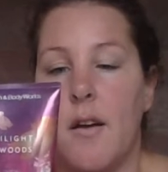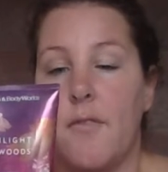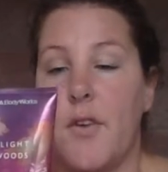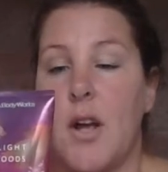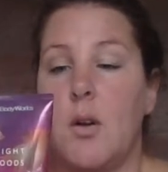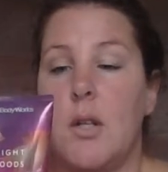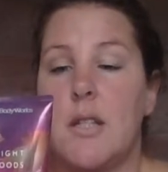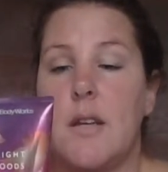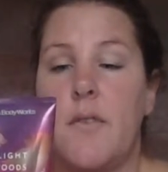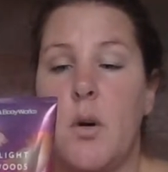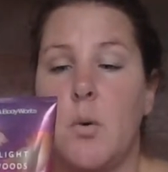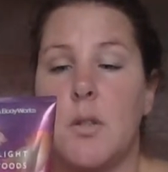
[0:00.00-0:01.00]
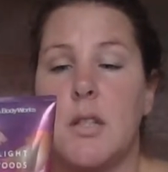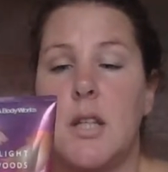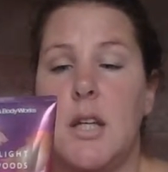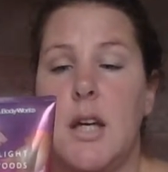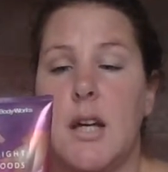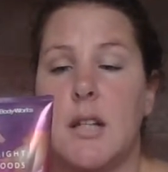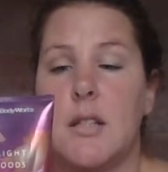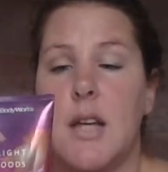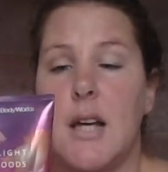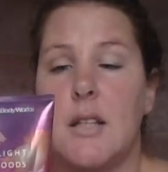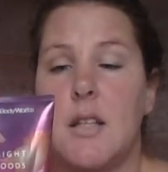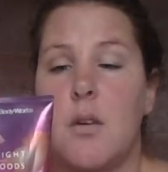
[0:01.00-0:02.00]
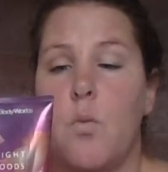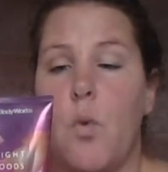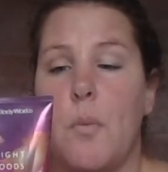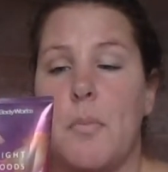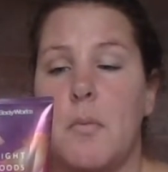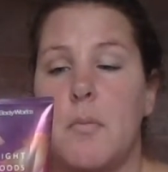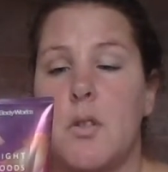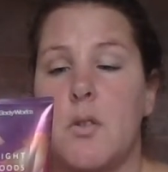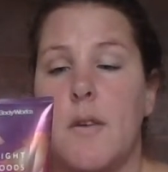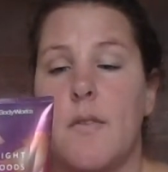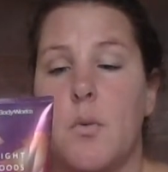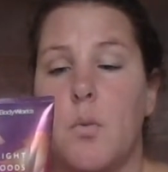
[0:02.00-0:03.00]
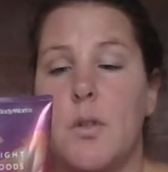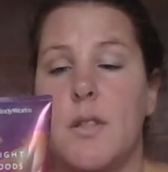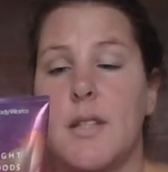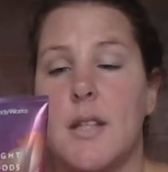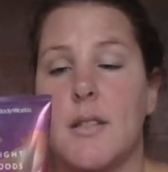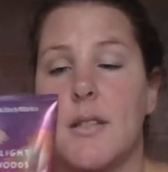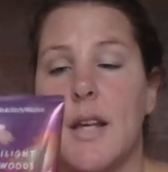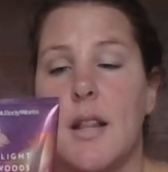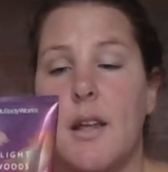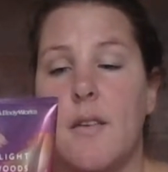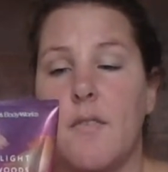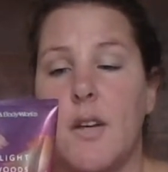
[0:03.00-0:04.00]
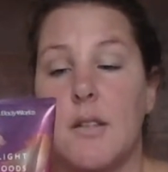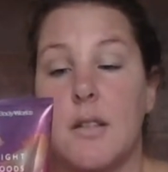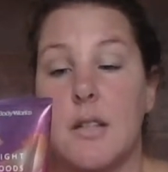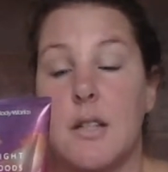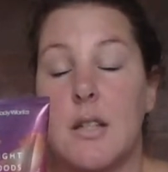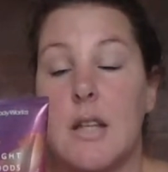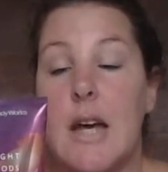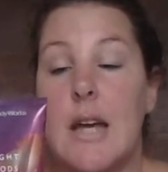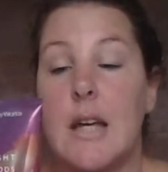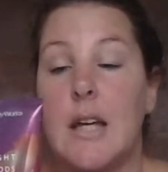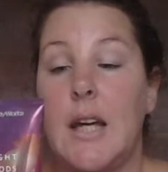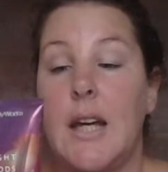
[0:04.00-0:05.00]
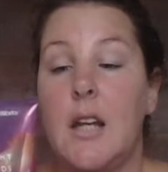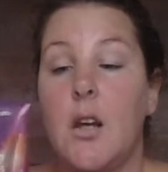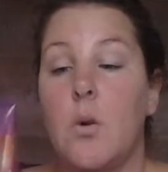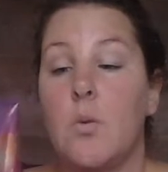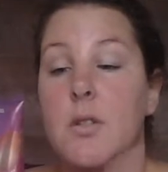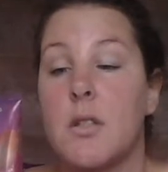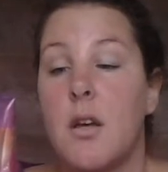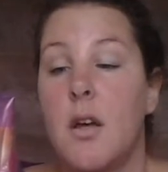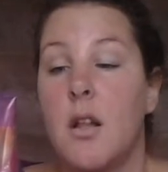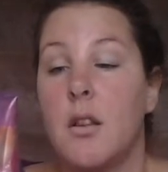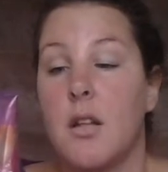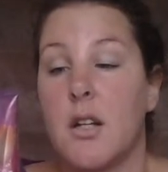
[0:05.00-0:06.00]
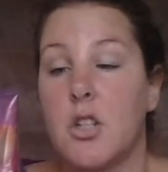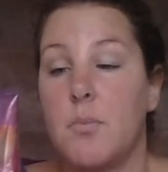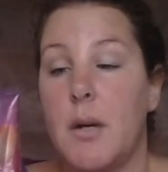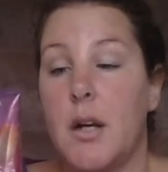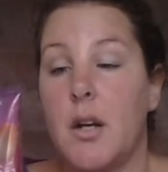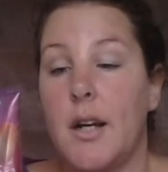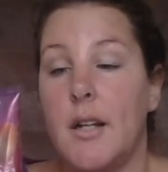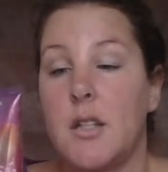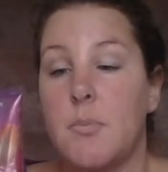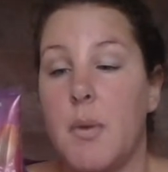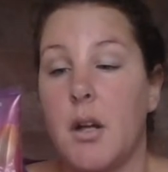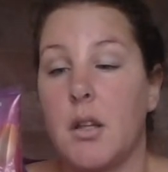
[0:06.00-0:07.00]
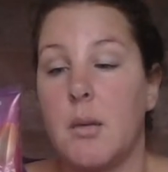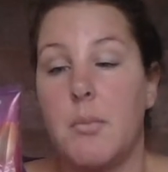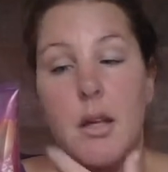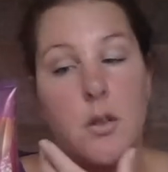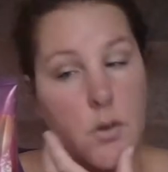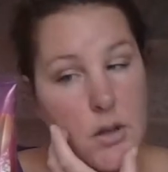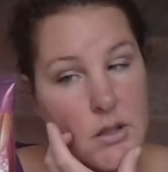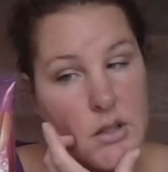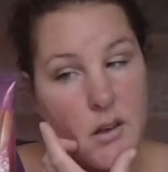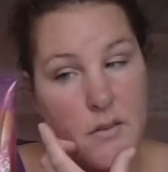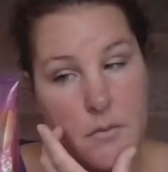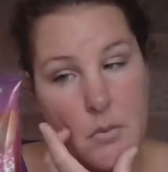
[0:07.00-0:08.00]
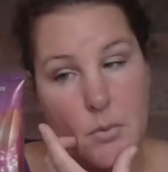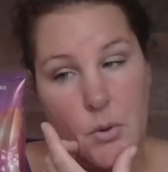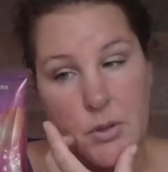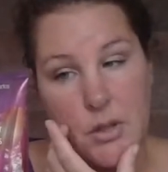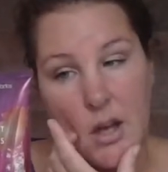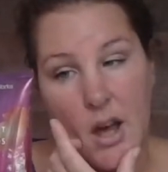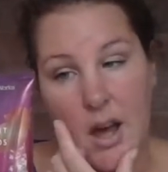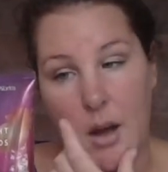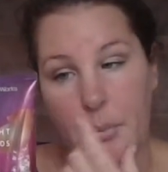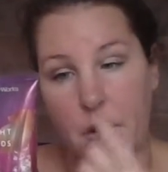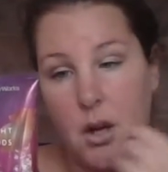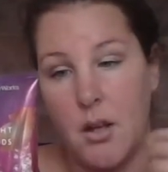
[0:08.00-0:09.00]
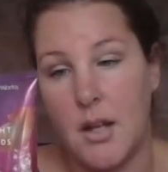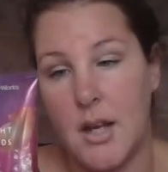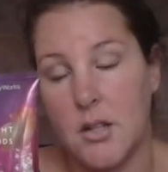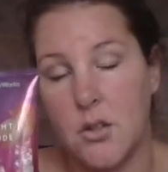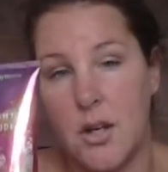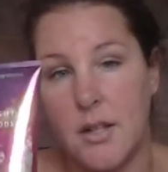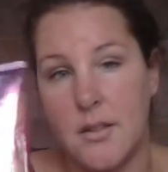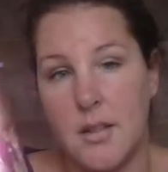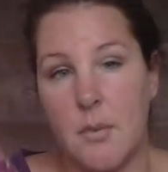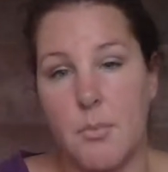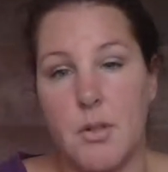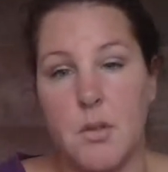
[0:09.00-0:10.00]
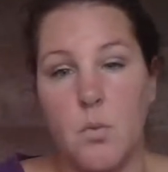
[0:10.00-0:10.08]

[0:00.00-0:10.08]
fragrance evokes the enticing warmth and mystery of the woods as daylight fades into night. Keynotes, lush berries, sparkling mandarin, soft mimosa, apricot nectar, and cypress